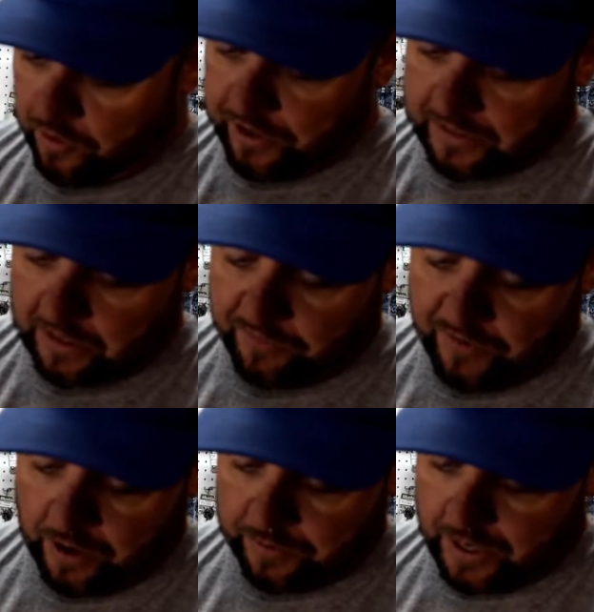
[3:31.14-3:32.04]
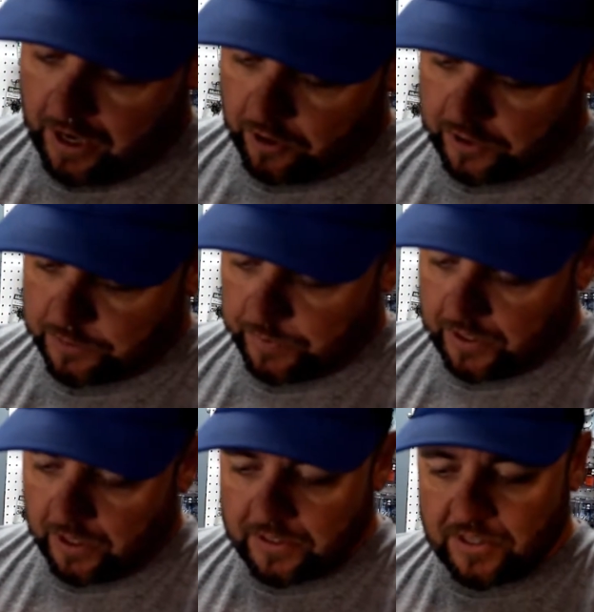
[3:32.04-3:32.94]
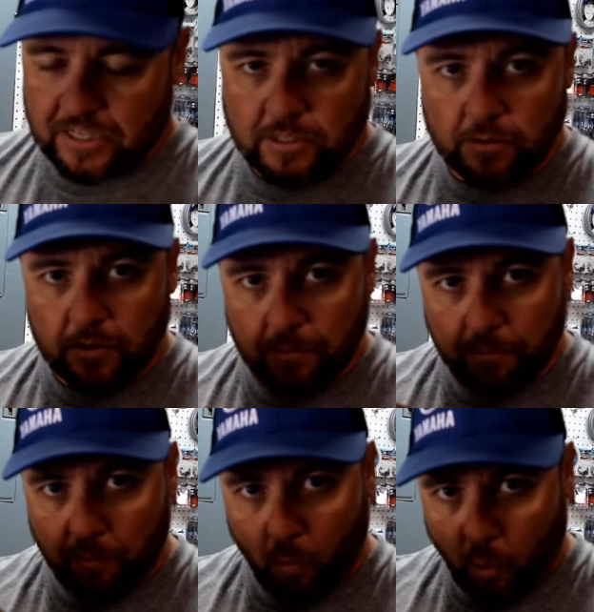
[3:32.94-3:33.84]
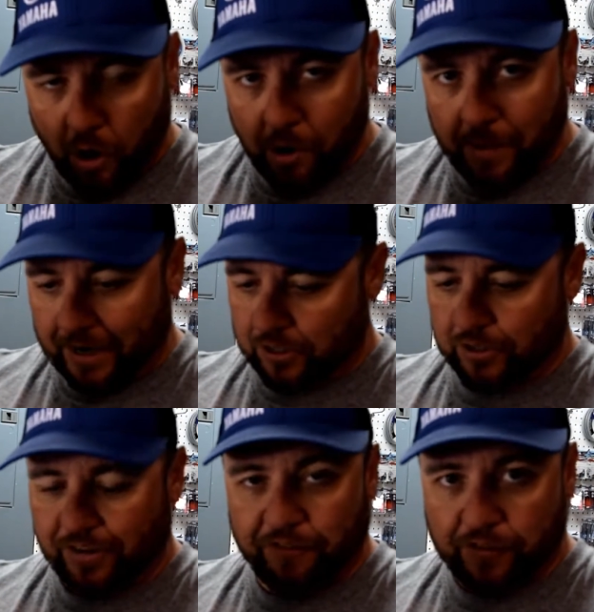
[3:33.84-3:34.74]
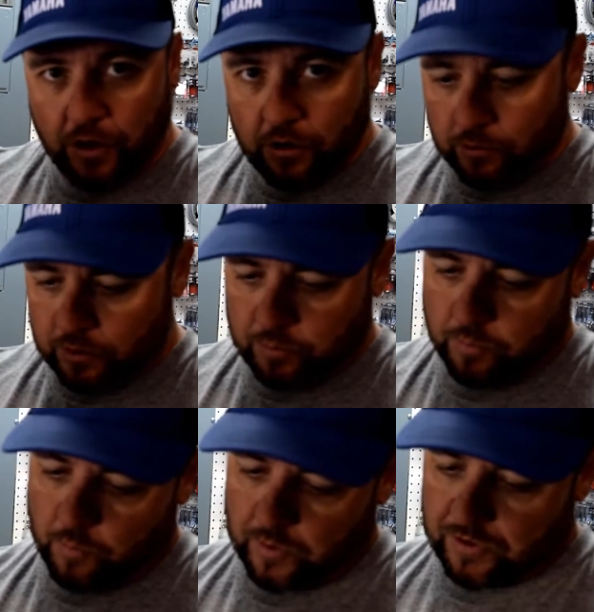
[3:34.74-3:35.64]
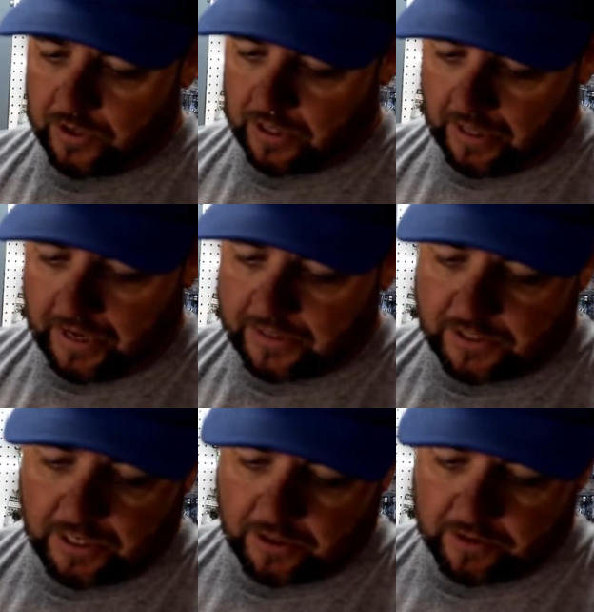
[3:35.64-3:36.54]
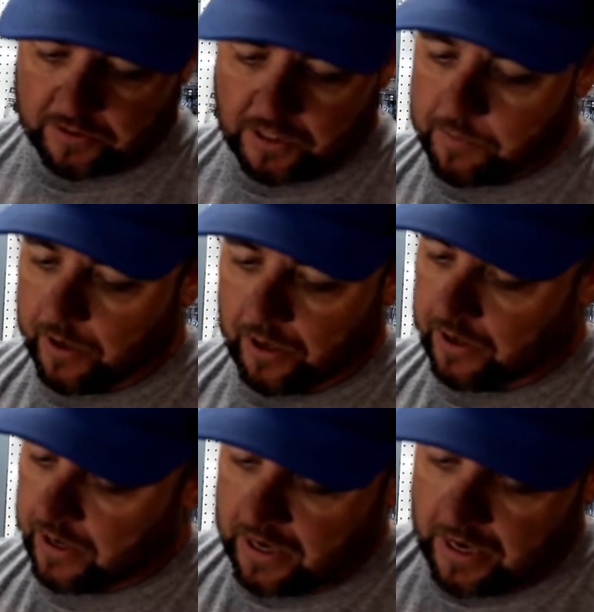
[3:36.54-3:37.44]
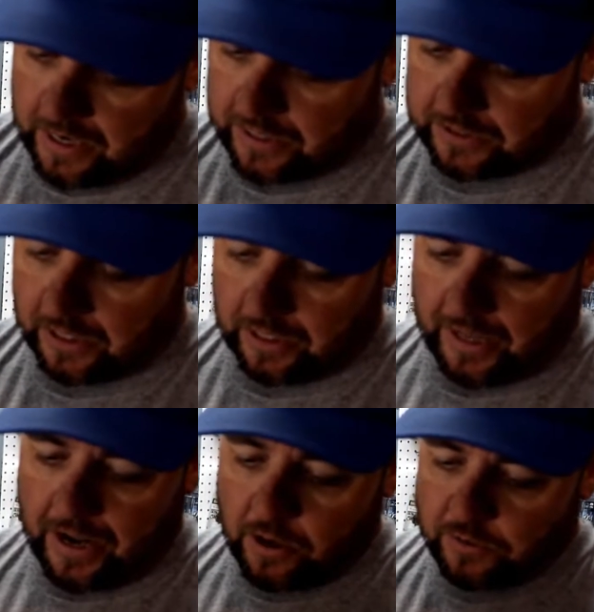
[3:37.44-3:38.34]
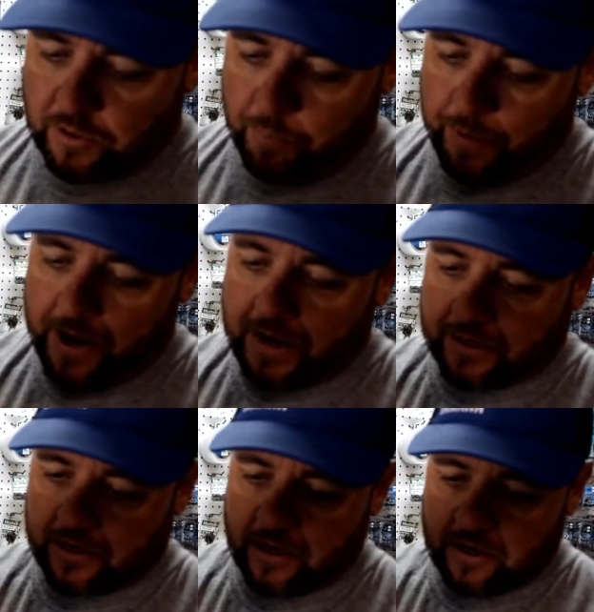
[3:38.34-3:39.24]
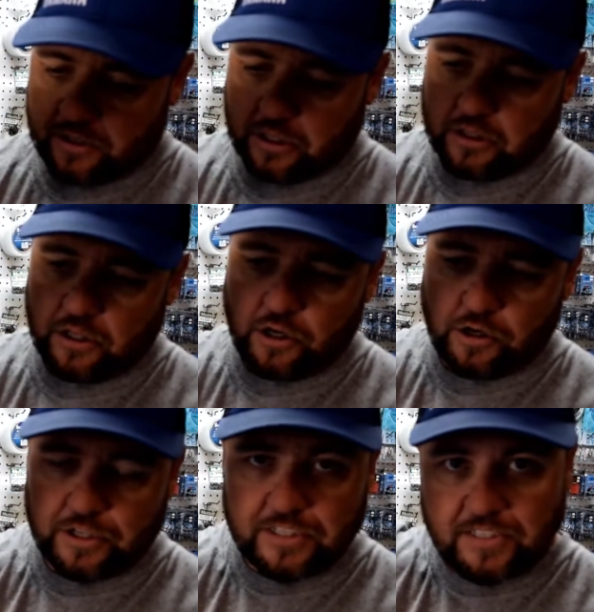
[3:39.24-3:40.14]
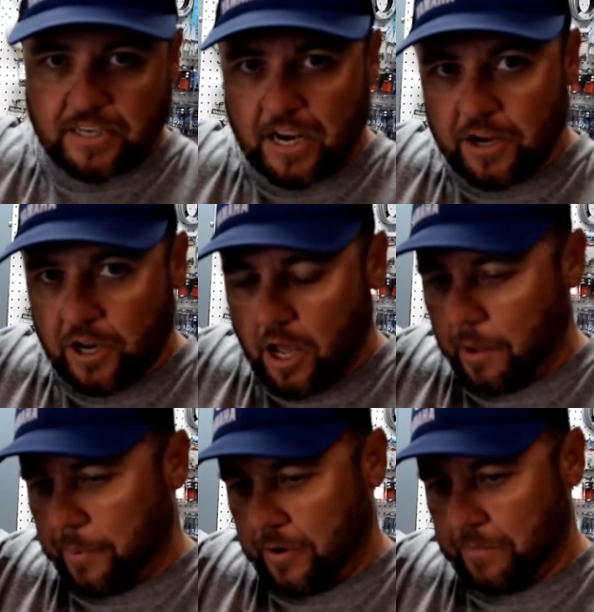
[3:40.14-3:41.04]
of the things I found out is because this worm actually floats with the Elastec and Z-Man, is it allows the bait to literally stand up